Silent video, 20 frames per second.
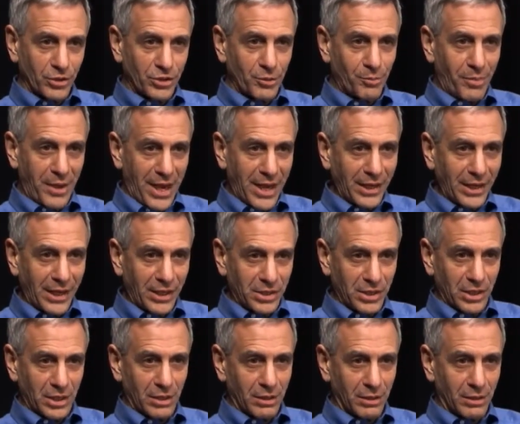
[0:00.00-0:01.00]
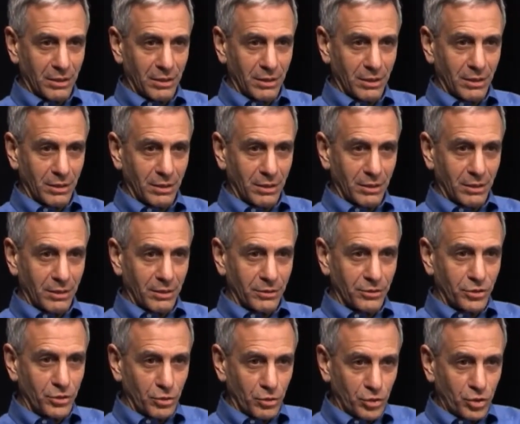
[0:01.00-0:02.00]
was a bad idea.
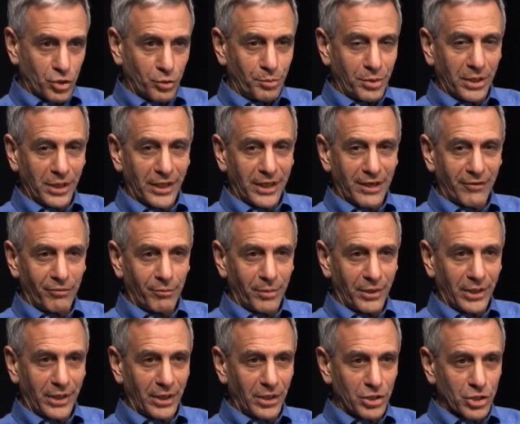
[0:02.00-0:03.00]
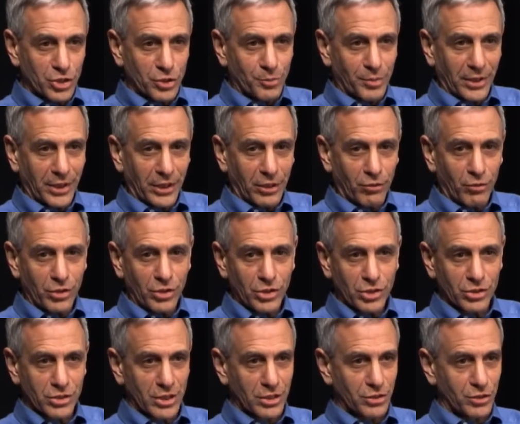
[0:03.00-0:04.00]
Jews should be like everybody else. They should be like
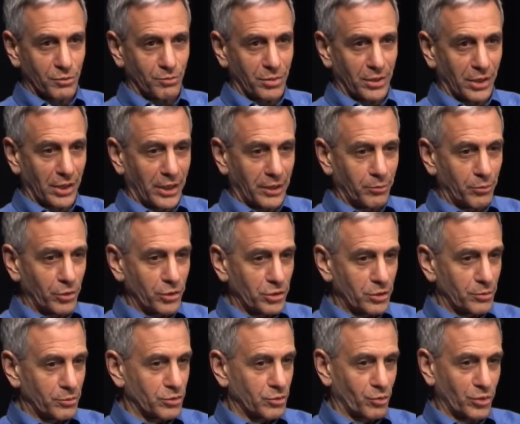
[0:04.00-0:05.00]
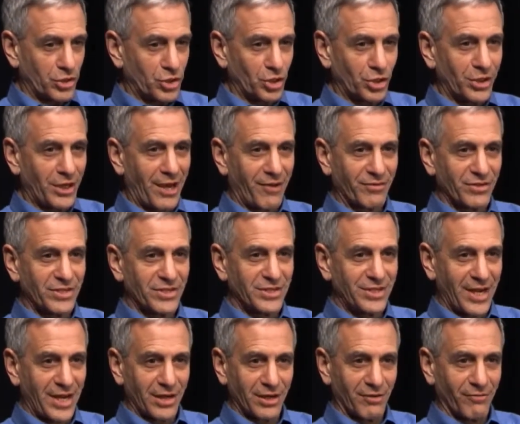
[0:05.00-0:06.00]
Christians. They should be like Muslims. We shouldn't have a
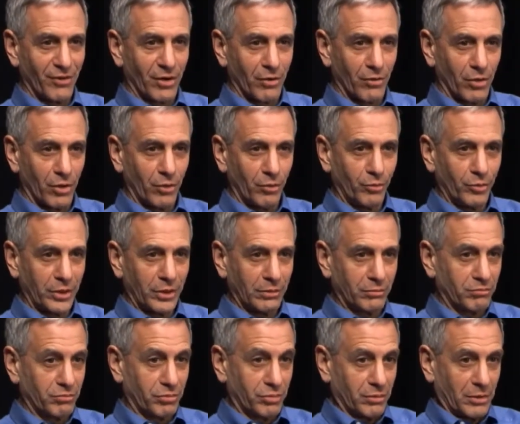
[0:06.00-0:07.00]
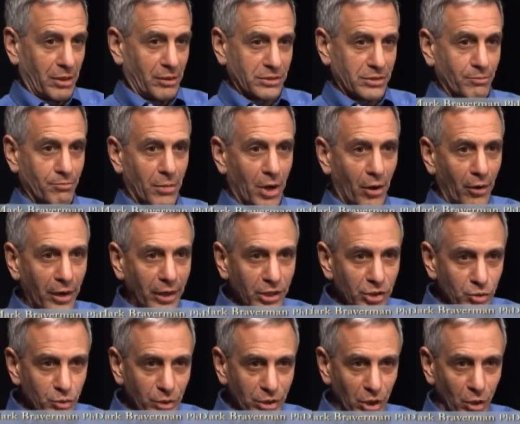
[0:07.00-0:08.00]
state of our own. We, as
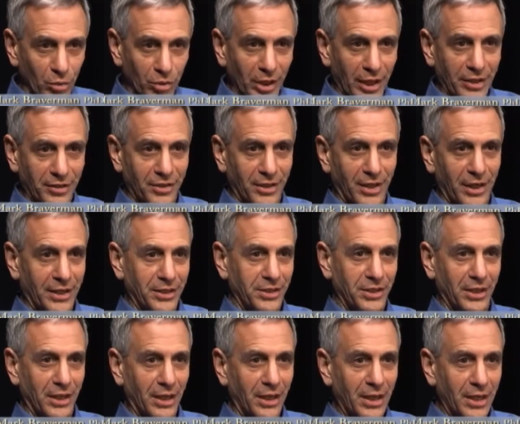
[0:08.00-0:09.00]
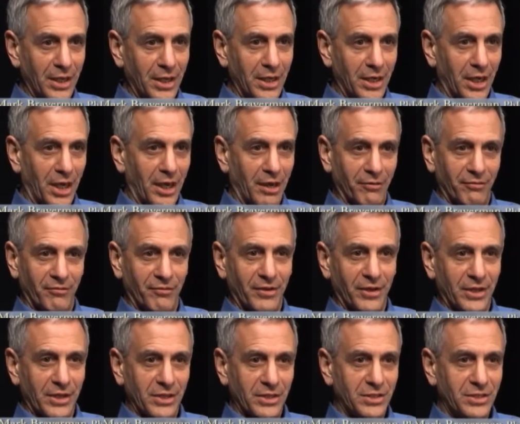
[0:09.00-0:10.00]
Americans, we don't like the idea of
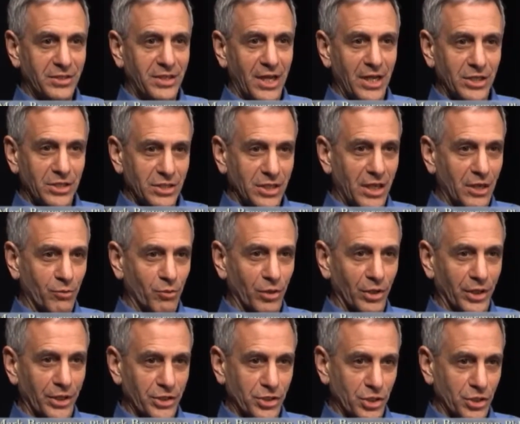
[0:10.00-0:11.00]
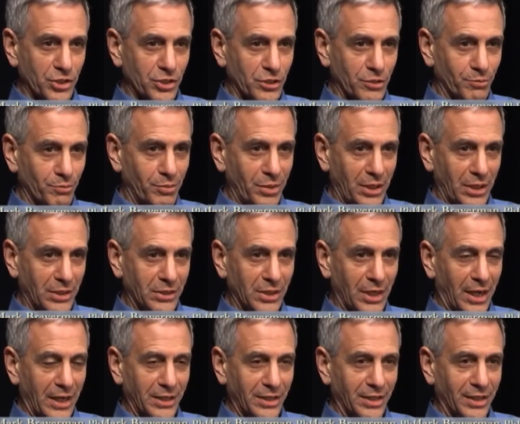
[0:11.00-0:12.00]
states and religions being
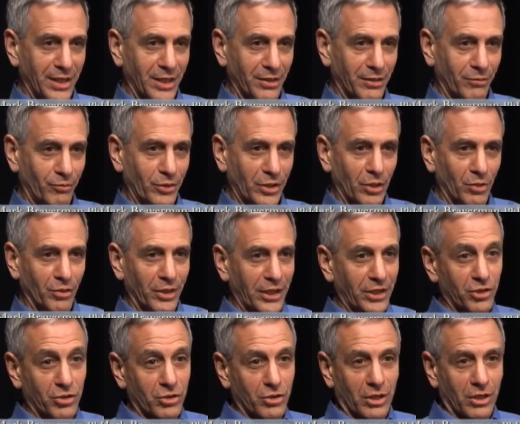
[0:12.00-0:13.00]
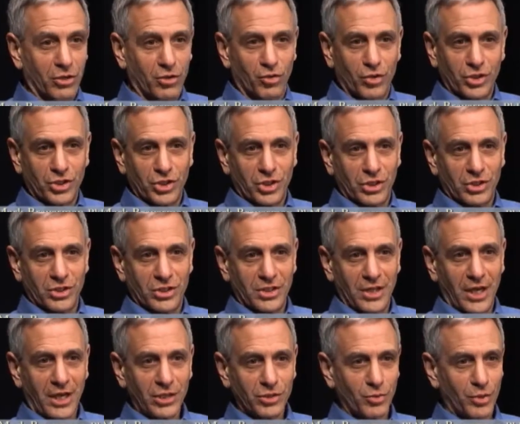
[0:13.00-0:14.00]
tied together. We don't like Christian
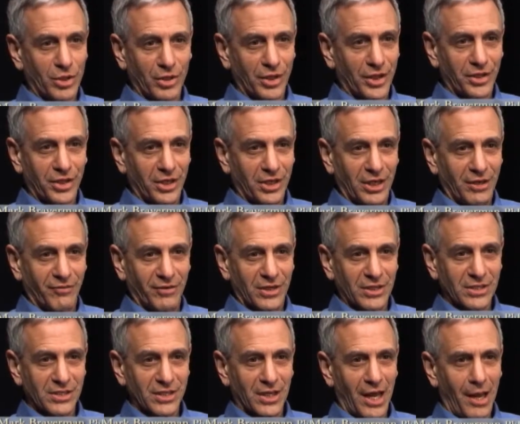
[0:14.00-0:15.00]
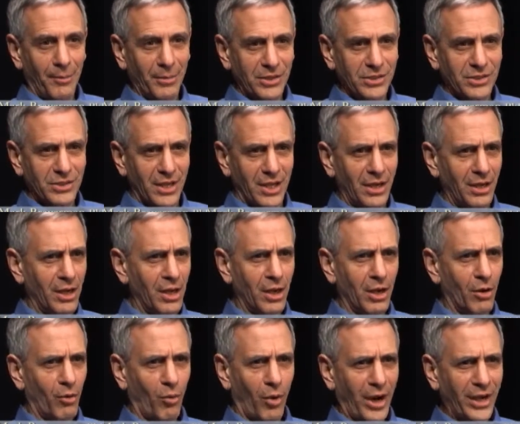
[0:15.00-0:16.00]
states. We don't like the idea of an Islamic state.
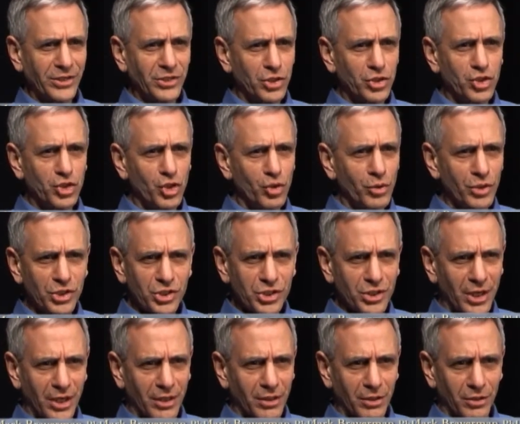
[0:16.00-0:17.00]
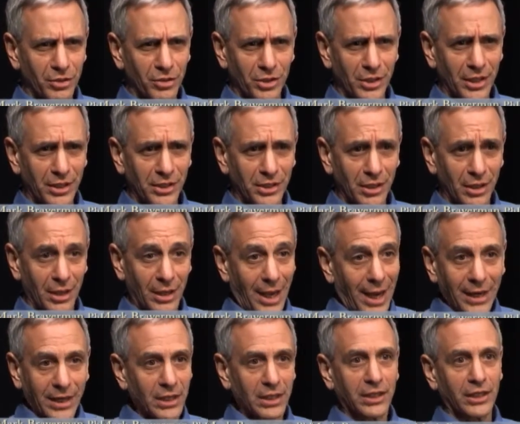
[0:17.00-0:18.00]
Why is a Jewish state a good idea?
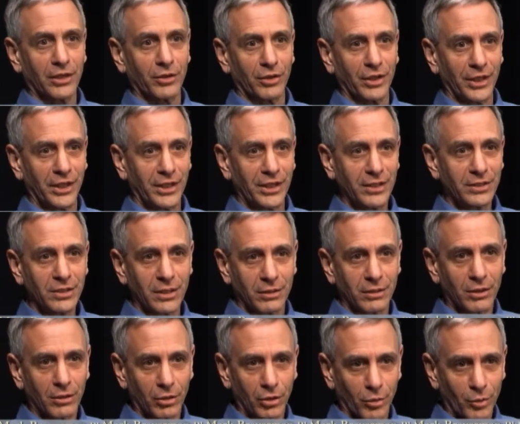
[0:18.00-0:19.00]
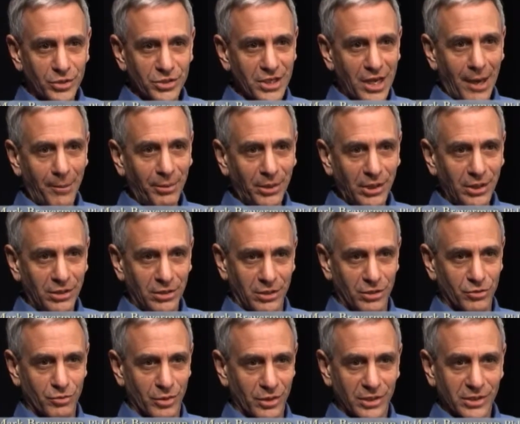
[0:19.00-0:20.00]
Mm-hmm. And clearly it isn't. Look what's mm-hmm. happening
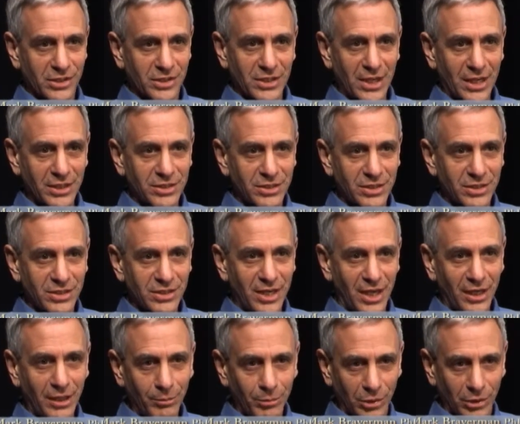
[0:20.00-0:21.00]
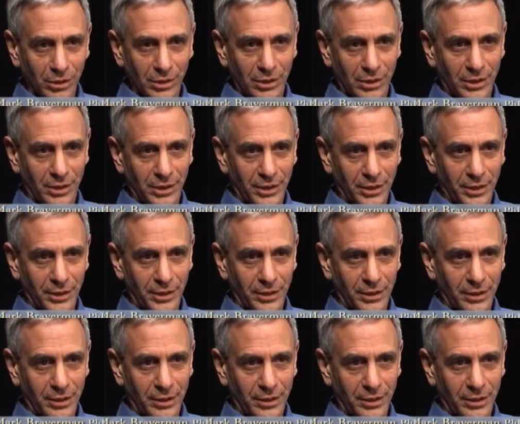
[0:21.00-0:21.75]
to Israel. It's not sustainable. Mm-hmm.